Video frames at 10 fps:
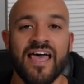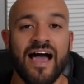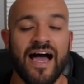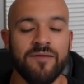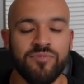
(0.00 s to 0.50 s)

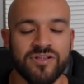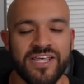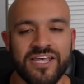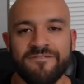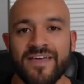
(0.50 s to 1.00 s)
I
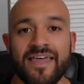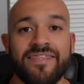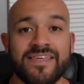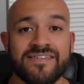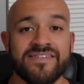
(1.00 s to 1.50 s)
believe that
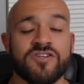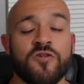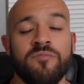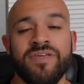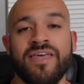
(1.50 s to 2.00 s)
this is going
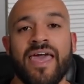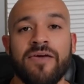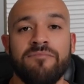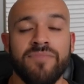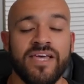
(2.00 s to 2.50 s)
to be a
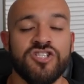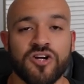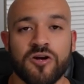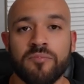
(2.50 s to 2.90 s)
major